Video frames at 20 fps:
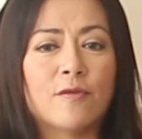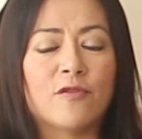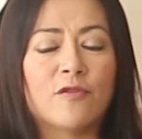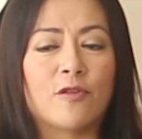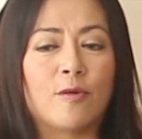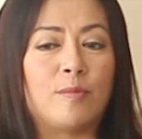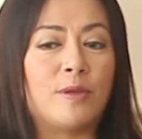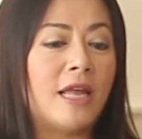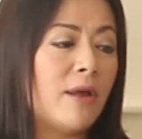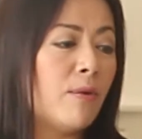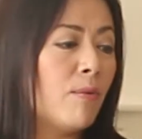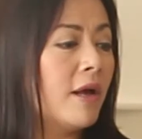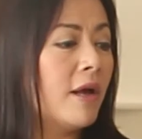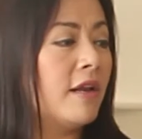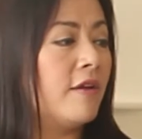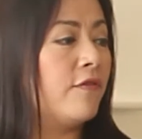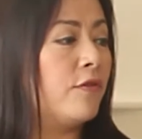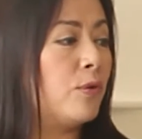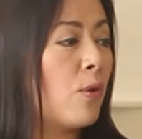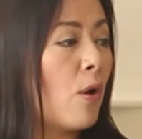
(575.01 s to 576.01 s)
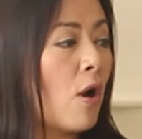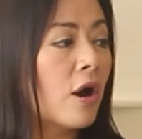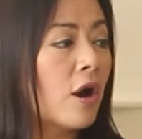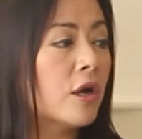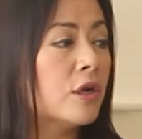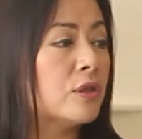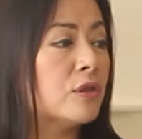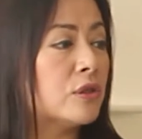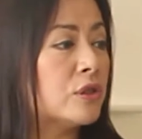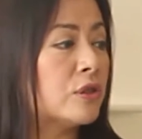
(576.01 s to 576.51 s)
from day one, if you
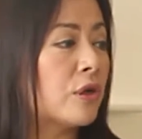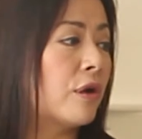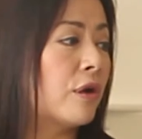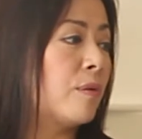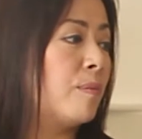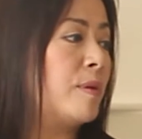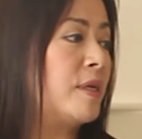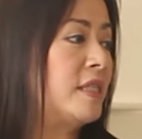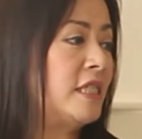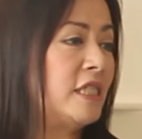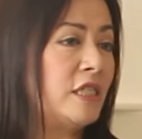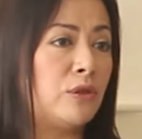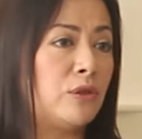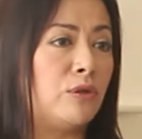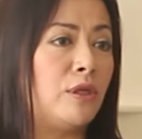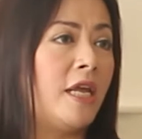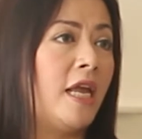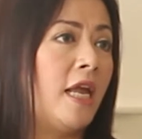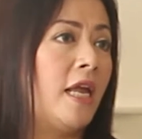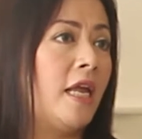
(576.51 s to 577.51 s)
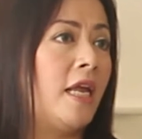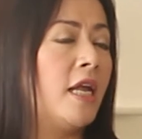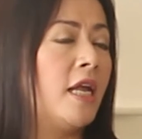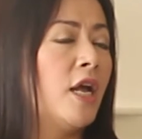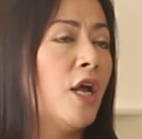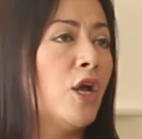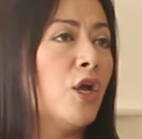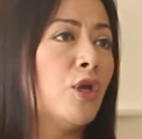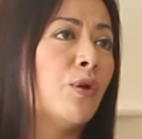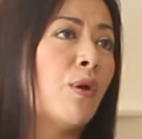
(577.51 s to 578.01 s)
are to start a business today,
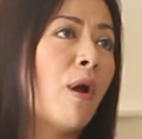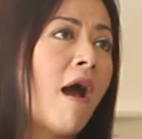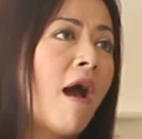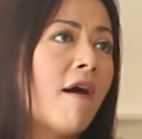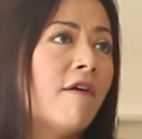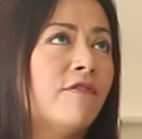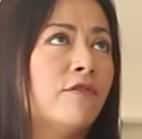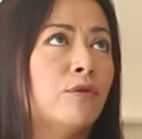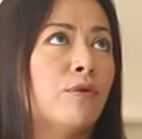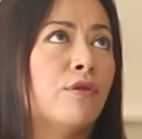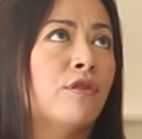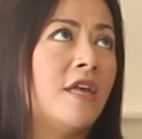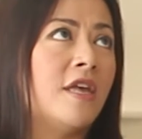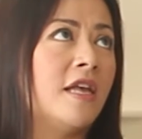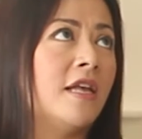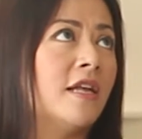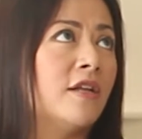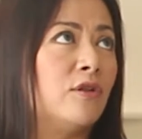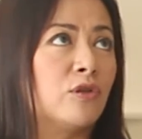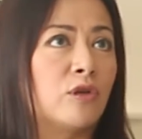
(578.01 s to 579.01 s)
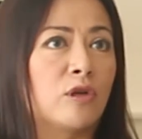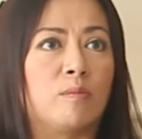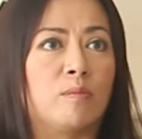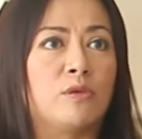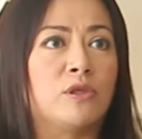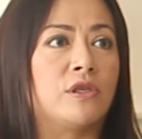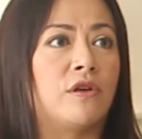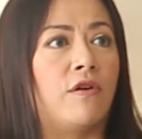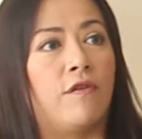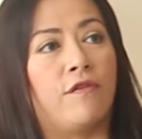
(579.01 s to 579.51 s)
you have to think in
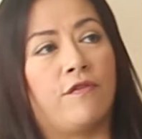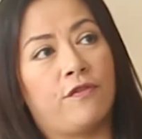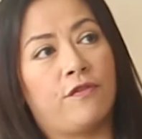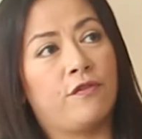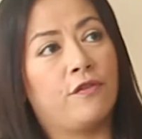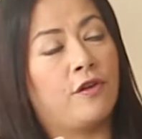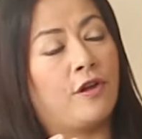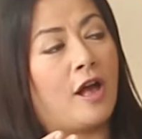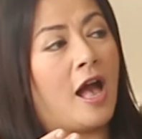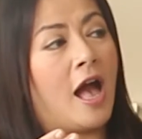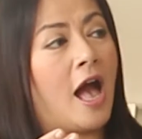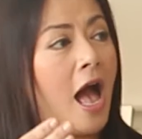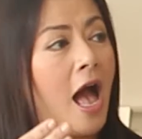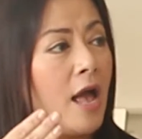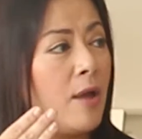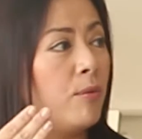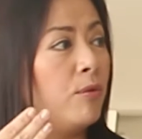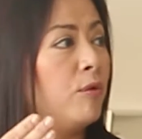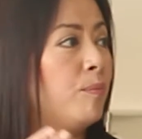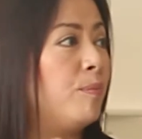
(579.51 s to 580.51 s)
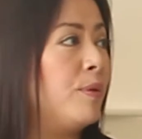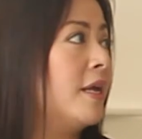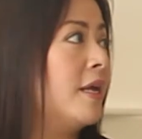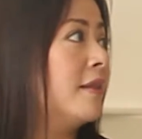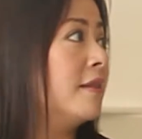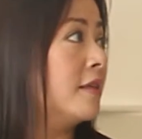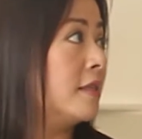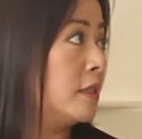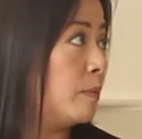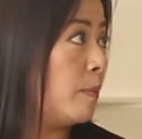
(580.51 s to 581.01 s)
terms of I will be
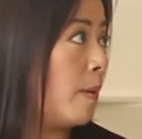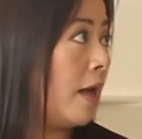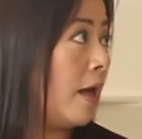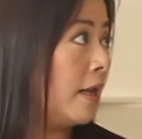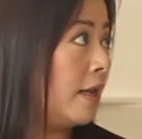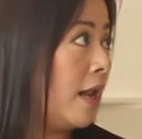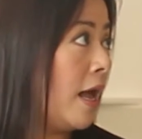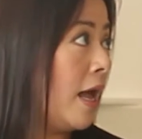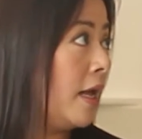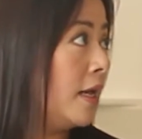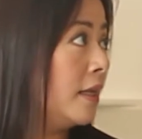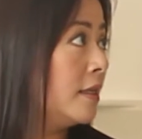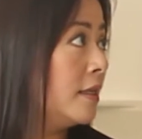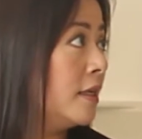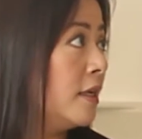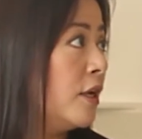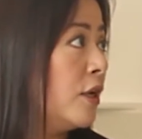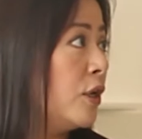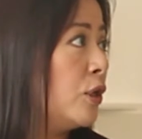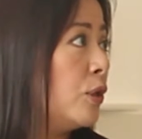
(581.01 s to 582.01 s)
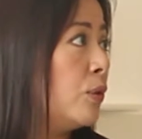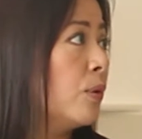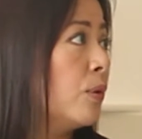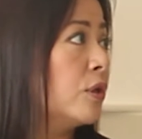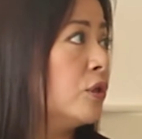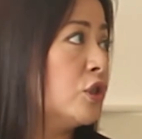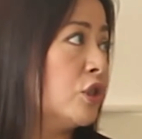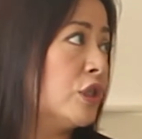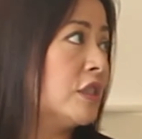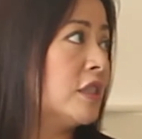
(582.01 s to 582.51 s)
in the spotlight. You are
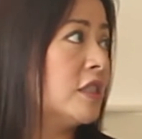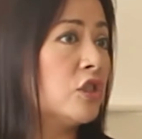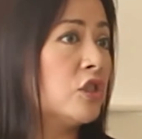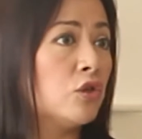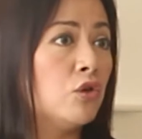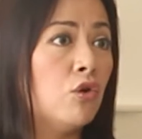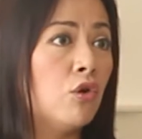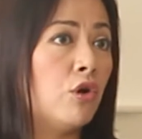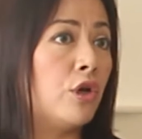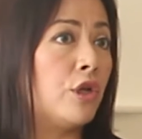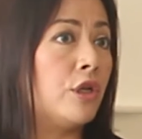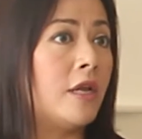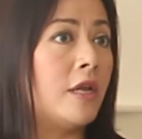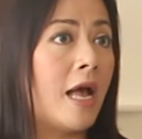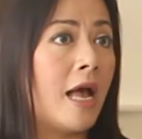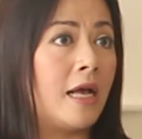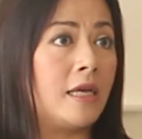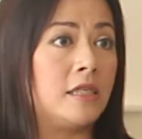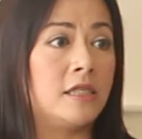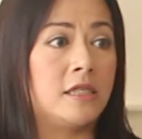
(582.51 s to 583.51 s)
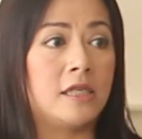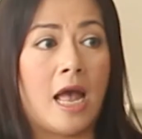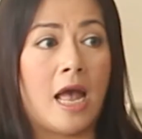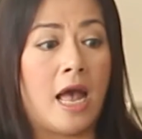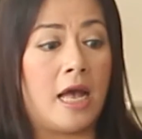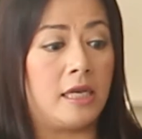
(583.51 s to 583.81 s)
just as good as